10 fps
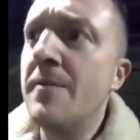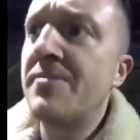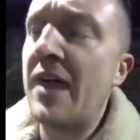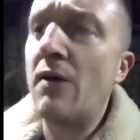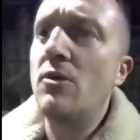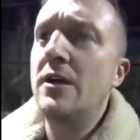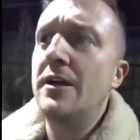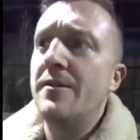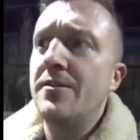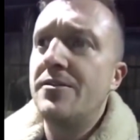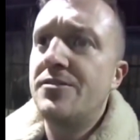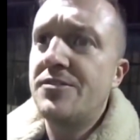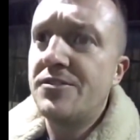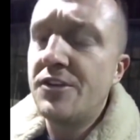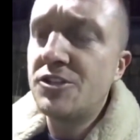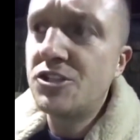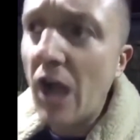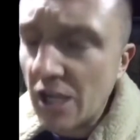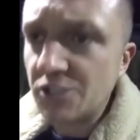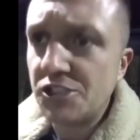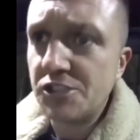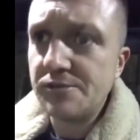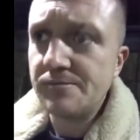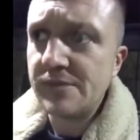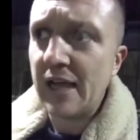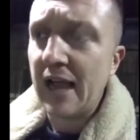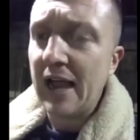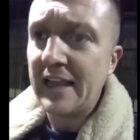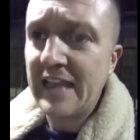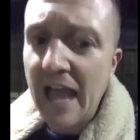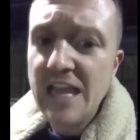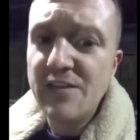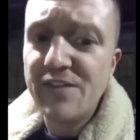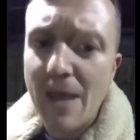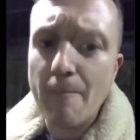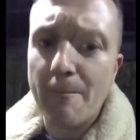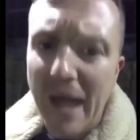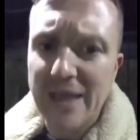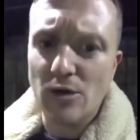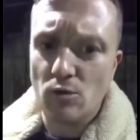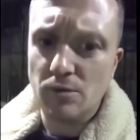Now, the judge gave them bail.